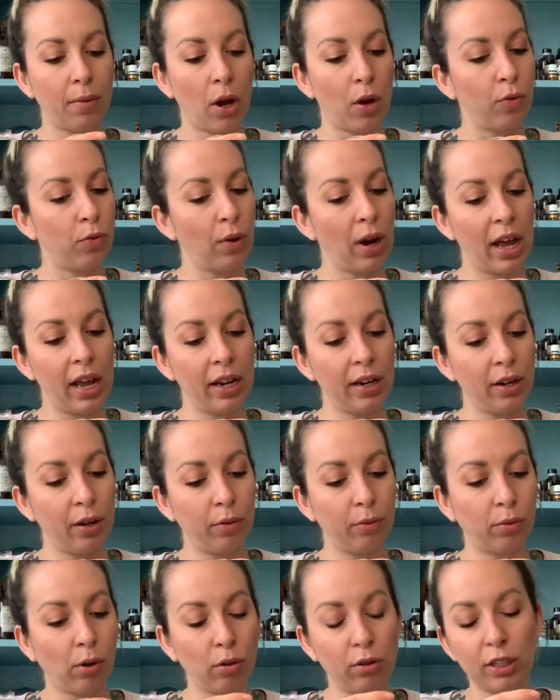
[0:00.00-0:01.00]
red
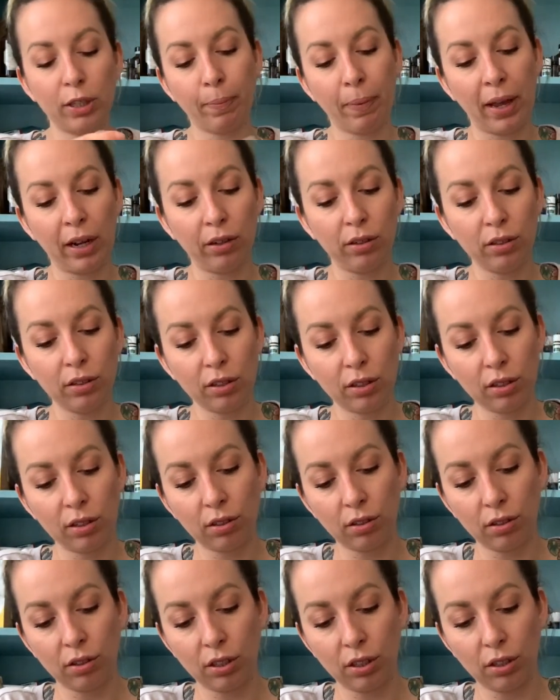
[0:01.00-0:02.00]
rose petals.
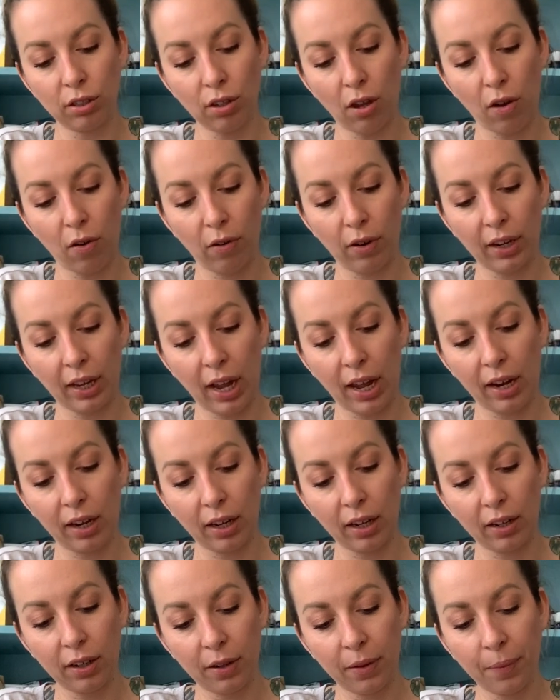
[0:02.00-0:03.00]
This is all organic.